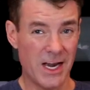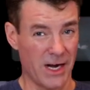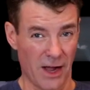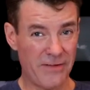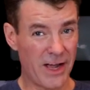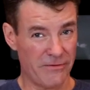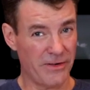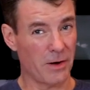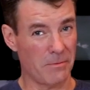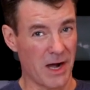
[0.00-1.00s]
Now I've had a
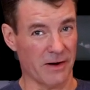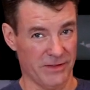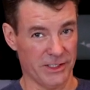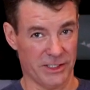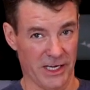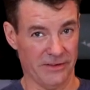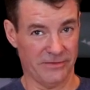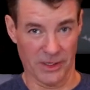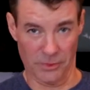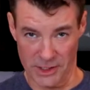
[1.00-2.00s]
fair amount of this stuff
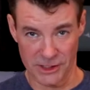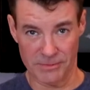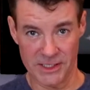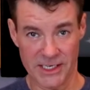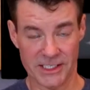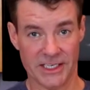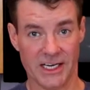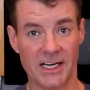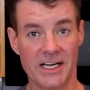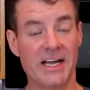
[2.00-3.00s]
in recipe
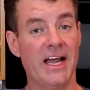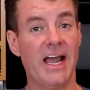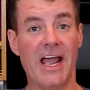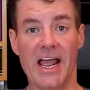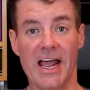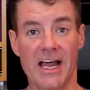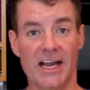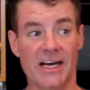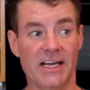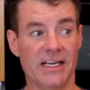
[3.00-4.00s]
testing,
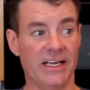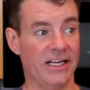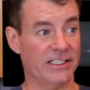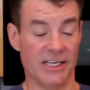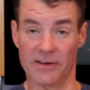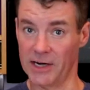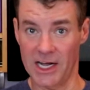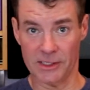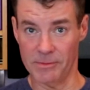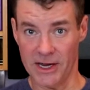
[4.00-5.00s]
and it's never
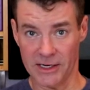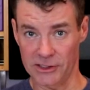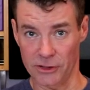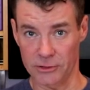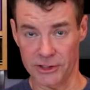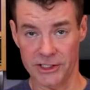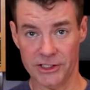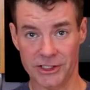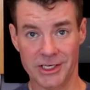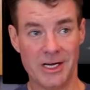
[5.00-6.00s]
knocked me out of
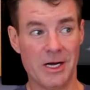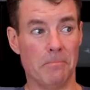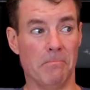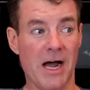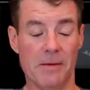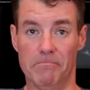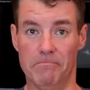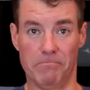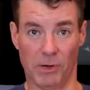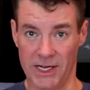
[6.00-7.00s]
ketosis. My
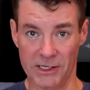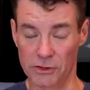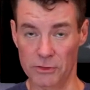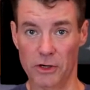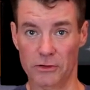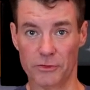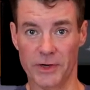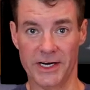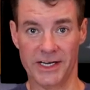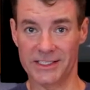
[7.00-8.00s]
blood glucose
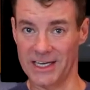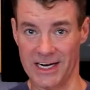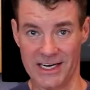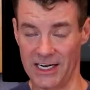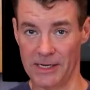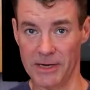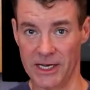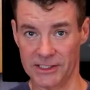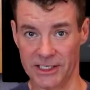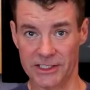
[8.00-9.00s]
readings on a daily
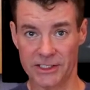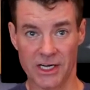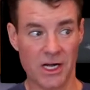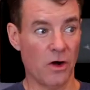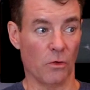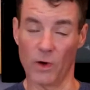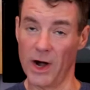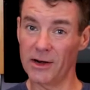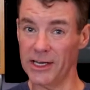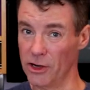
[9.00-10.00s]
basis
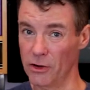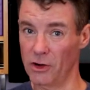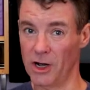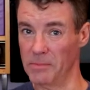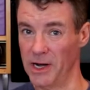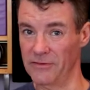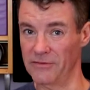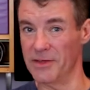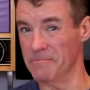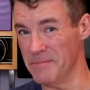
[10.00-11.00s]
rarely go above
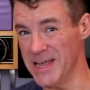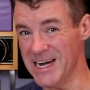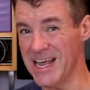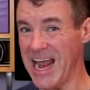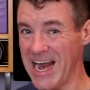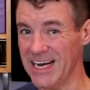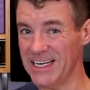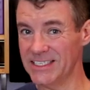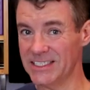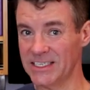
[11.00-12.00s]
the mid
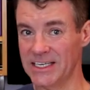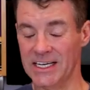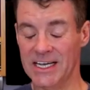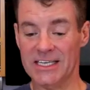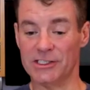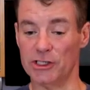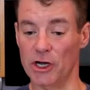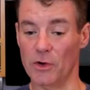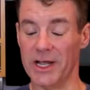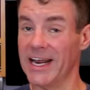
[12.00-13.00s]
80s,
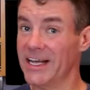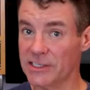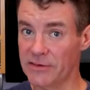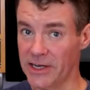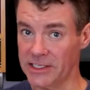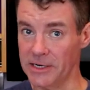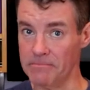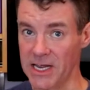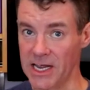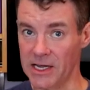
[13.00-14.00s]
so it hasn't affected
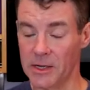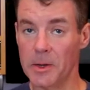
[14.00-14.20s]
me.